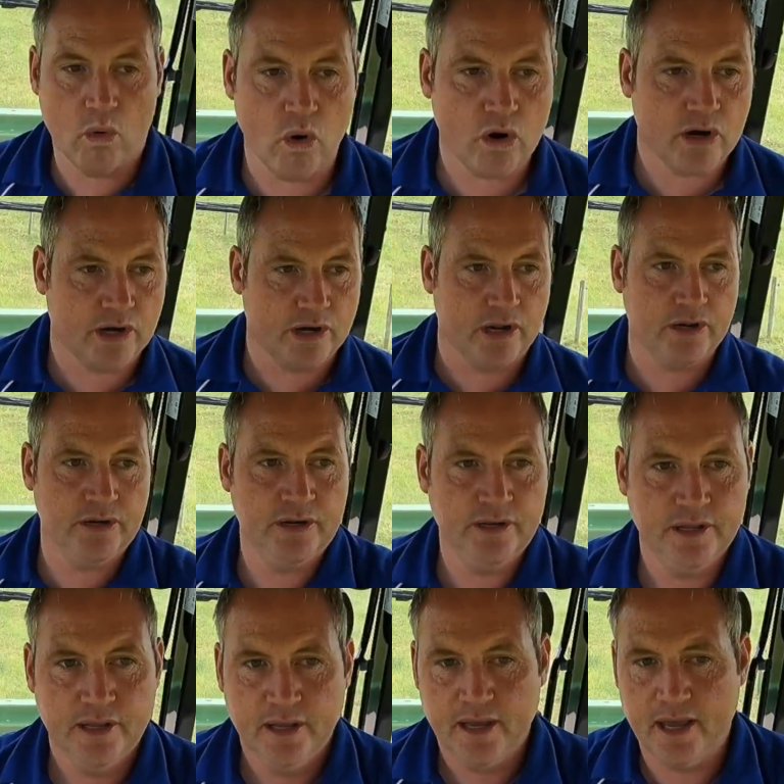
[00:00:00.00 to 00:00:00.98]
working on,
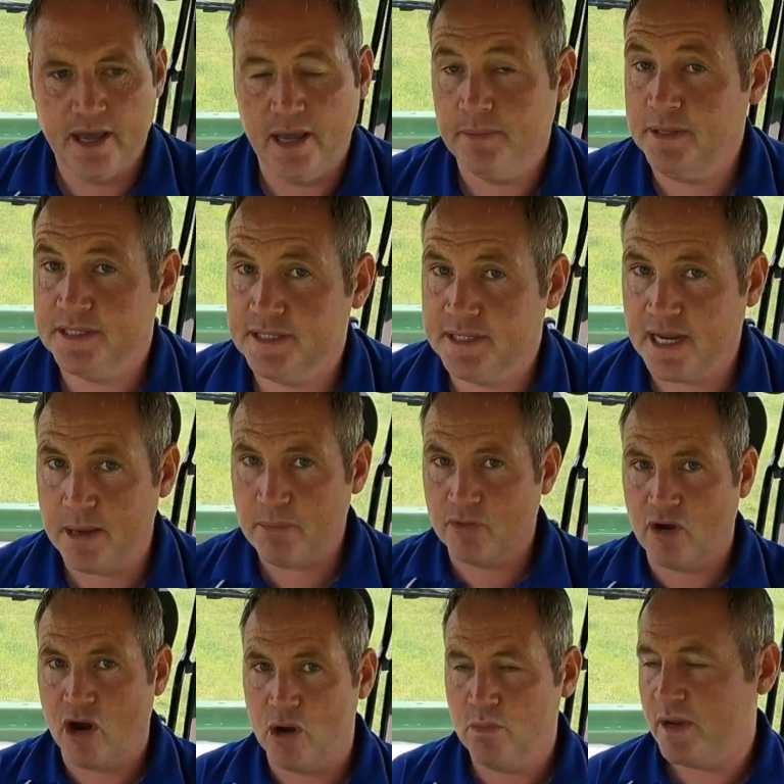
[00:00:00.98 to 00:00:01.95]
and this is the type
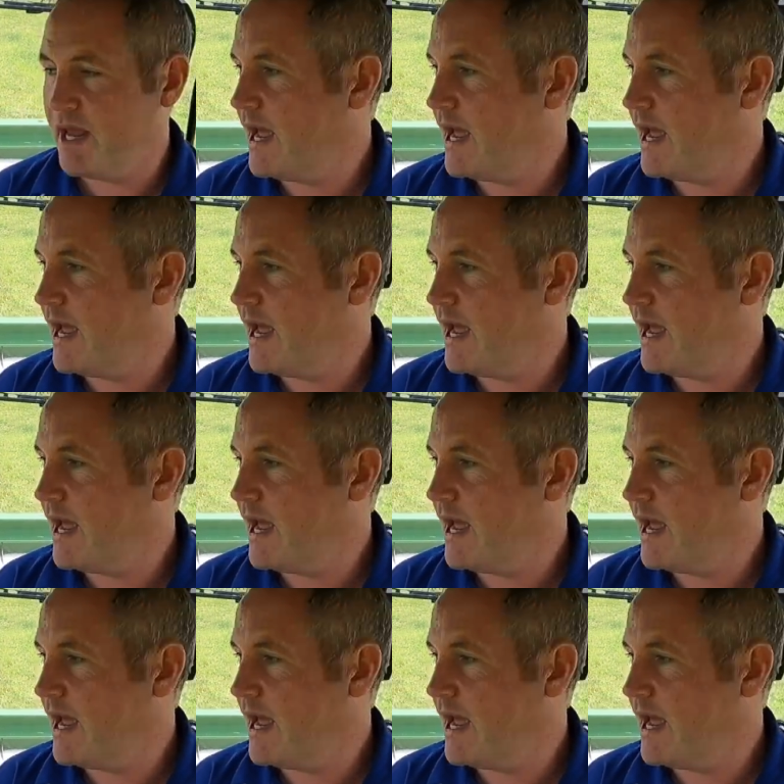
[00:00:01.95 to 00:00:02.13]
of ground we